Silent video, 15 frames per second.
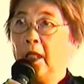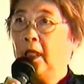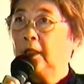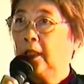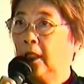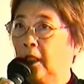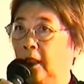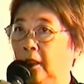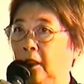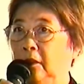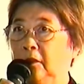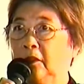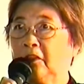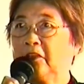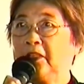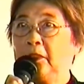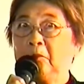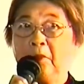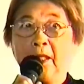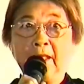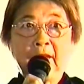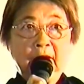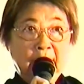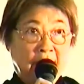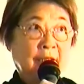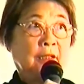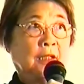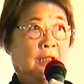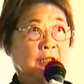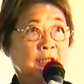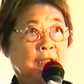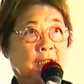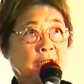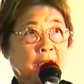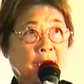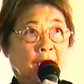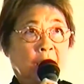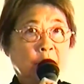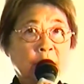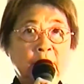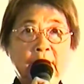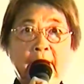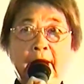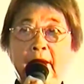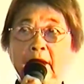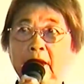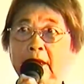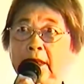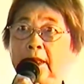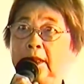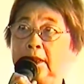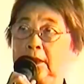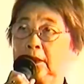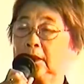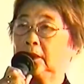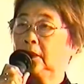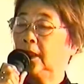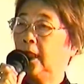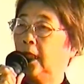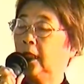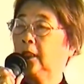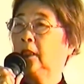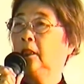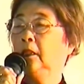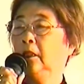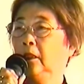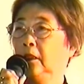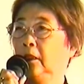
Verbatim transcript: and another theme I think I started out saying is that